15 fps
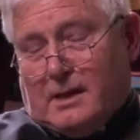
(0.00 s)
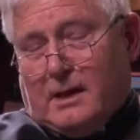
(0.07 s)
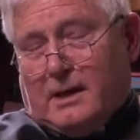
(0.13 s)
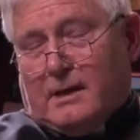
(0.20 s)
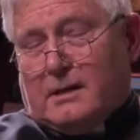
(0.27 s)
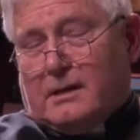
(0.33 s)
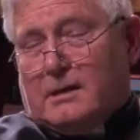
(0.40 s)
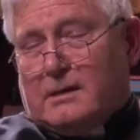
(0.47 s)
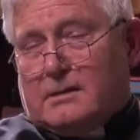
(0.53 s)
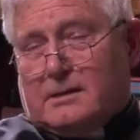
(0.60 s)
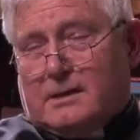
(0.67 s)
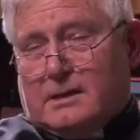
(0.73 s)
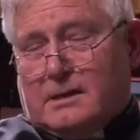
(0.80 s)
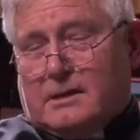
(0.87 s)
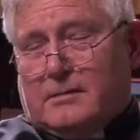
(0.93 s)
and
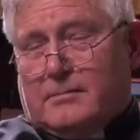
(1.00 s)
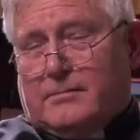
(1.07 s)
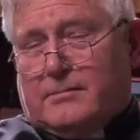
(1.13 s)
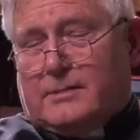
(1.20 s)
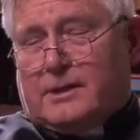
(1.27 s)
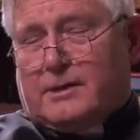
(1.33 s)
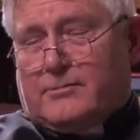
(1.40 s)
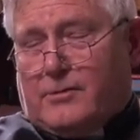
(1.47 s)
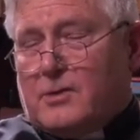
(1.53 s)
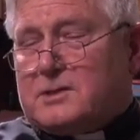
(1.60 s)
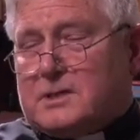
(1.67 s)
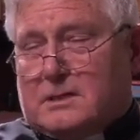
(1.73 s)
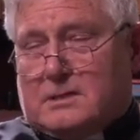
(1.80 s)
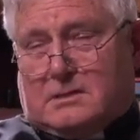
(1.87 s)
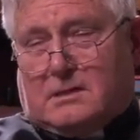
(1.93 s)
the
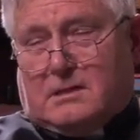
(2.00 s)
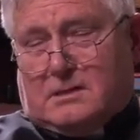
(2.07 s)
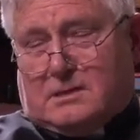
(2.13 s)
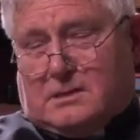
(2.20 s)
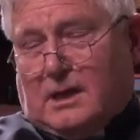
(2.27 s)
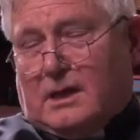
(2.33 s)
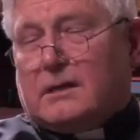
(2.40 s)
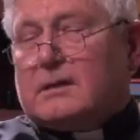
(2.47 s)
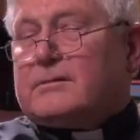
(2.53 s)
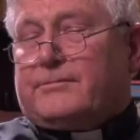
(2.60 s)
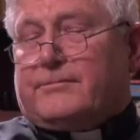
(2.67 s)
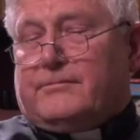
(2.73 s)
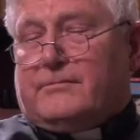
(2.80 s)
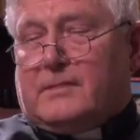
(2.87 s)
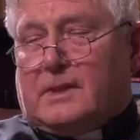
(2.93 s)
grossest state,
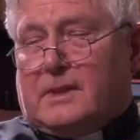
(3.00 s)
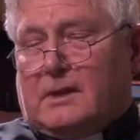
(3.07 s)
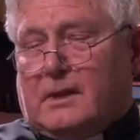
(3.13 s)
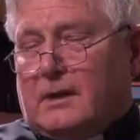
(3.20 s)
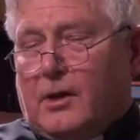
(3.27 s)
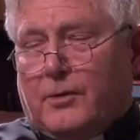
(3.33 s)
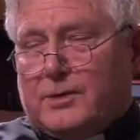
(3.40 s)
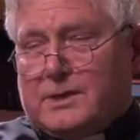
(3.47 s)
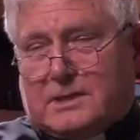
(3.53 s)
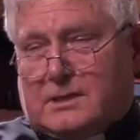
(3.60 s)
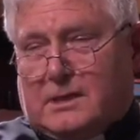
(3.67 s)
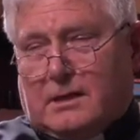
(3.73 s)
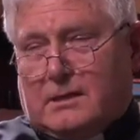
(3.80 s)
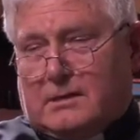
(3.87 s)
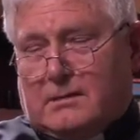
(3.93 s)
the lowest
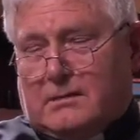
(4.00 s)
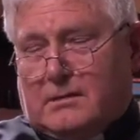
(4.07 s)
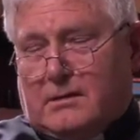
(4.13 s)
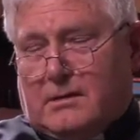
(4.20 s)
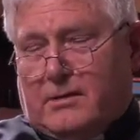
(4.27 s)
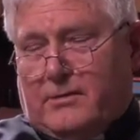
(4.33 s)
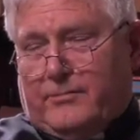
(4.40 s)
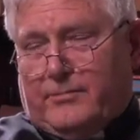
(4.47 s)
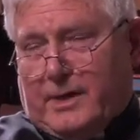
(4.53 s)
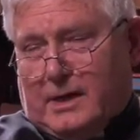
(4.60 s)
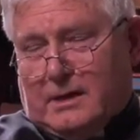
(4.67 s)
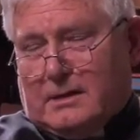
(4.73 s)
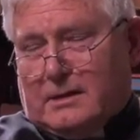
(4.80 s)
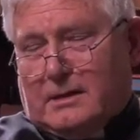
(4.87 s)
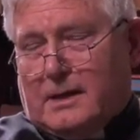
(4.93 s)
state of
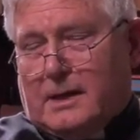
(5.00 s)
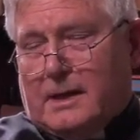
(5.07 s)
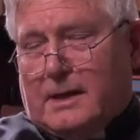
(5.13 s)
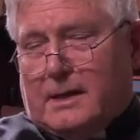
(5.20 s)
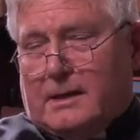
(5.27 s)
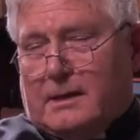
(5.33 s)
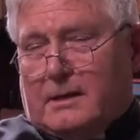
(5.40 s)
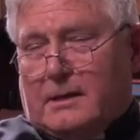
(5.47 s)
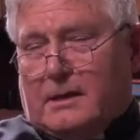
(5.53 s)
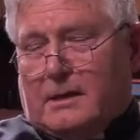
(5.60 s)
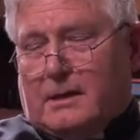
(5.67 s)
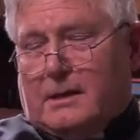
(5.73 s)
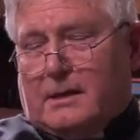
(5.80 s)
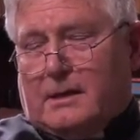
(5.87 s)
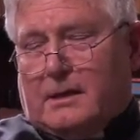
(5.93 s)
man,
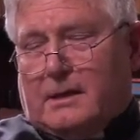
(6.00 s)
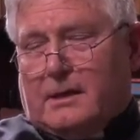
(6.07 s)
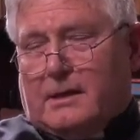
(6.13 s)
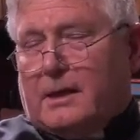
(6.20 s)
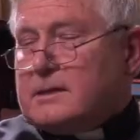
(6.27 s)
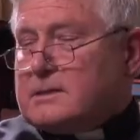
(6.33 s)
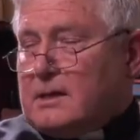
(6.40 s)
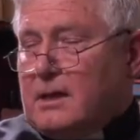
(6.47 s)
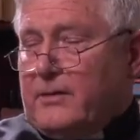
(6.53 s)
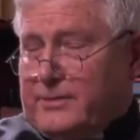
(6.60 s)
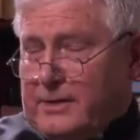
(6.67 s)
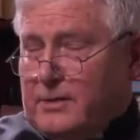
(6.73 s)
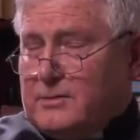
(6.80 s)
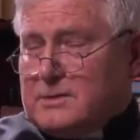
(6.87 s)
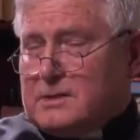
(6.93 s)
is
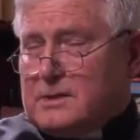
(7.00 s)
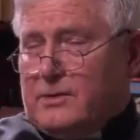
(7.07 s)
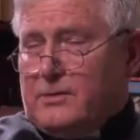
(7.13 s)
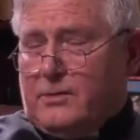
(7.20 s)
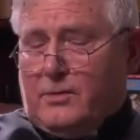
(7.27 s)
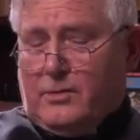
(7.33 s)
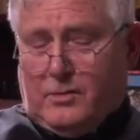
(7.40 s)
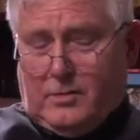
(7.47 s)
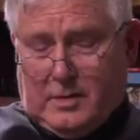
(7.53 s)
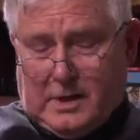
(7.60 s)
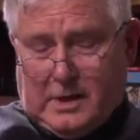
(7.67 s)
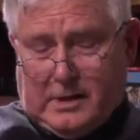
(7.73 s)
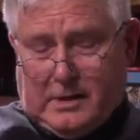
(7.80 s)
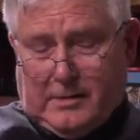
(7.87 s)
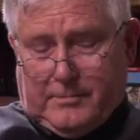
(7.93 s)
of those who
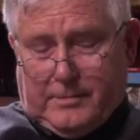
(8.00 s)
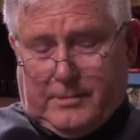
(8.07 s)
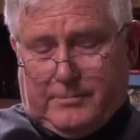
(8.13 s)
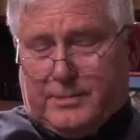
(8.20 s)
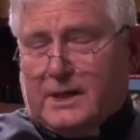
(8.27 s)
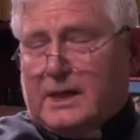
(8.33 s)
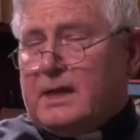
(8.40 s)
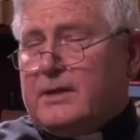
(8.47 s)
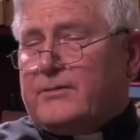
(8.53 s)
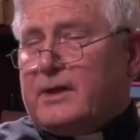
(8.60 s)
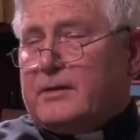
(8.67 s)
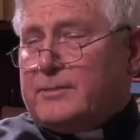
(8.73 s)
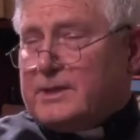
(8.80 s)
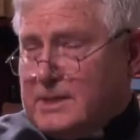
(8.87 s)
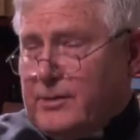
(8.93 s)
believe
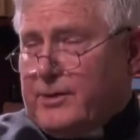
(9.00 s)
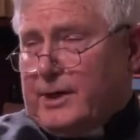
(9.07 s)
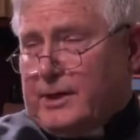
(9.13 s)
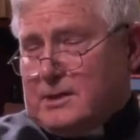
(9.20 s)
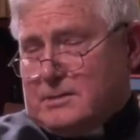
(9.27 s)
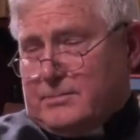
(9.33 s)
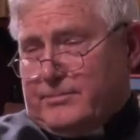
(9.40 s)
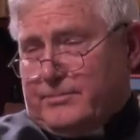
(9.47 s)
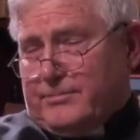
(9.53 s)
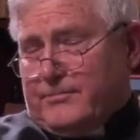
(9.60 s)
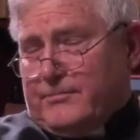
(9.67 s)
in materialism,